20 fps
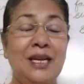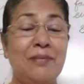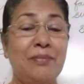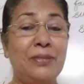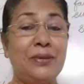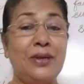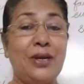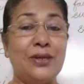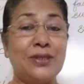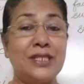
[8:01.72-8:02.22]

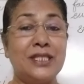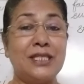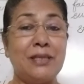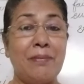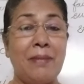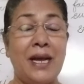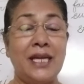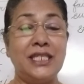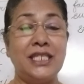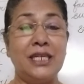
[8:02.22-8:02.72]
Because it's a
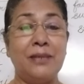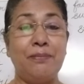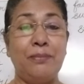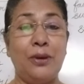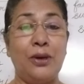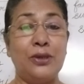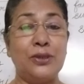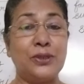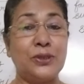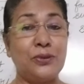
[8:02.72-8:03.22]
magic
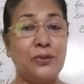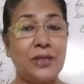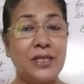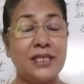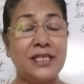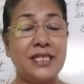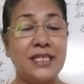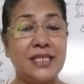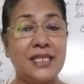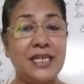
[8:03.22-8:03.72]
pot, soon
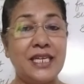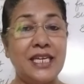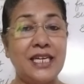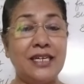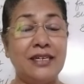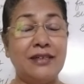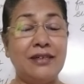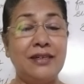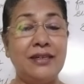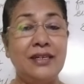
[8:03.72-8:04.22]
as it
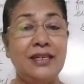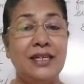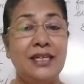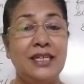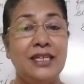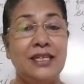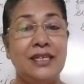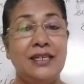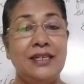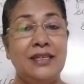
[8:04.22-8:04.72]

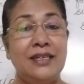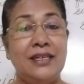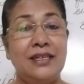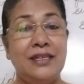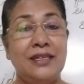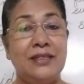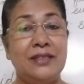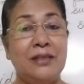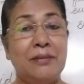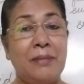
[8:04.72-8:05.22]

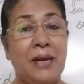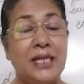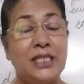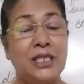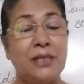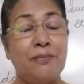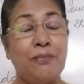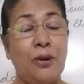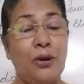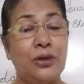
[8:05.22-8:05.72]
the
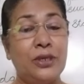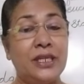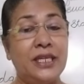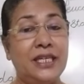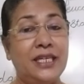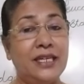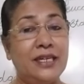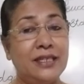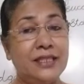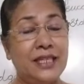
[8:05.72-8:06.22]
magic pot
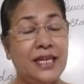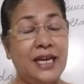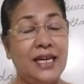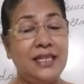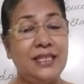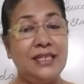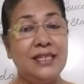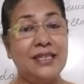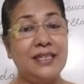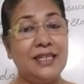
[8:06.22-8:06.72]
hear
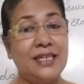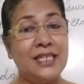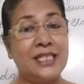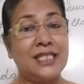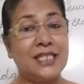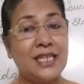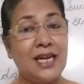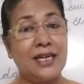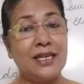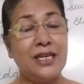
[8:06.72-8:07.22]
that, it
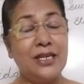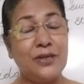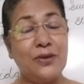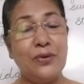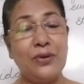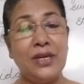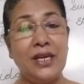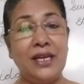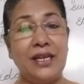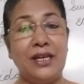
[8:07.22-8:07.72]
started
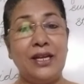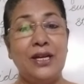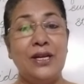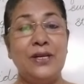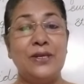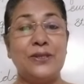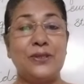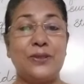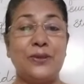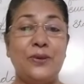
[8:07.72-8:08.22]
cooking.
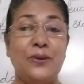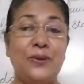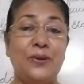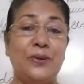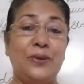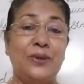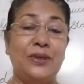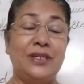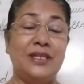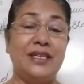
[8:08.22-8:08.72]
So
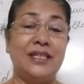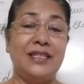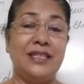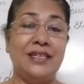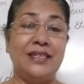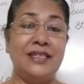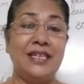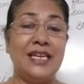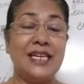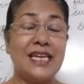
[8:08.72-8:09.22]

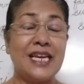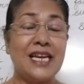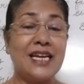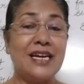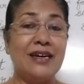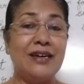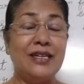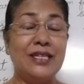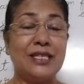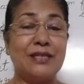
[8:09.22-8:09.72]
the little
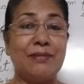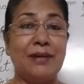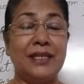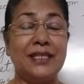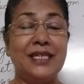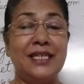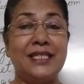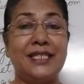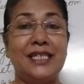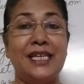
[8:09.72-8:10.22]
girl's
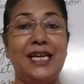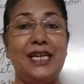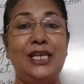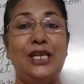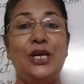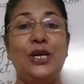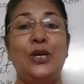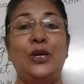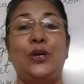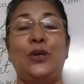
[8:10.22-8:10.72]
mother
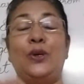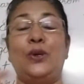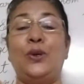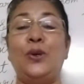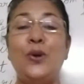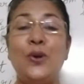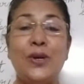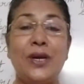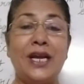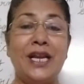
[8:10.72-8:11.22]
said,
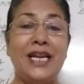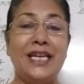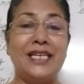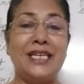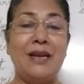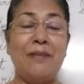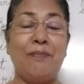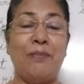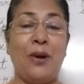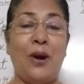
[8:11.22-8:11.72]
cook,
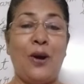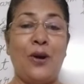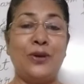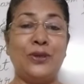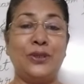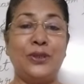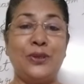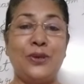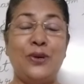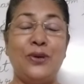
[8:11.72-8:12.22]
little
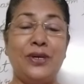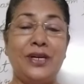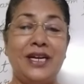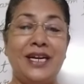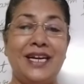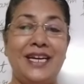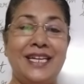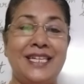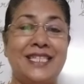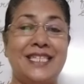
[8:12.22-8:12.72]
pot, cook.
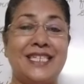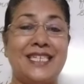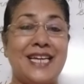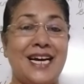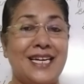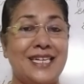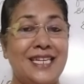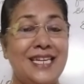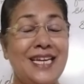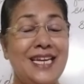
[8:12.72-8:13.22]
It
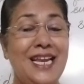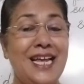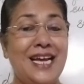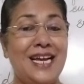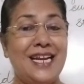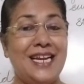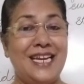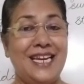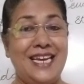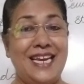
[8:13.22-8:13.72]
started,
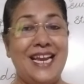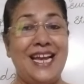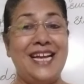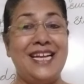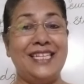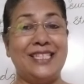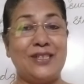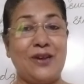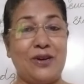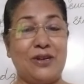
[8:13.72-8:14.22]

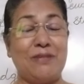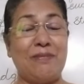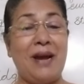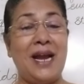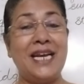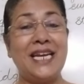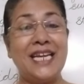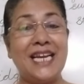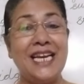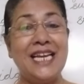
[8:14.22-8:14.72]
yes,
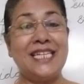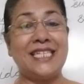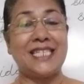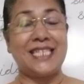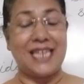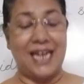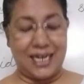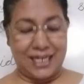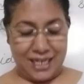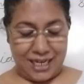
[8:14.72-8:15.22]
automatically it
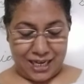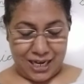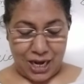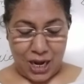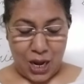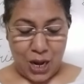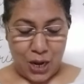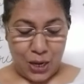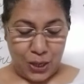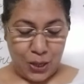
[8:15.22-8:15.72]
started
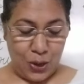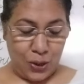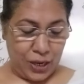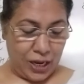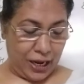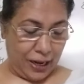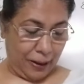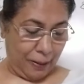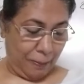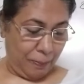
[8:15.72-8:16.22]

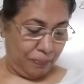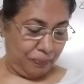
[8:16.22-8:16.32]
cooking.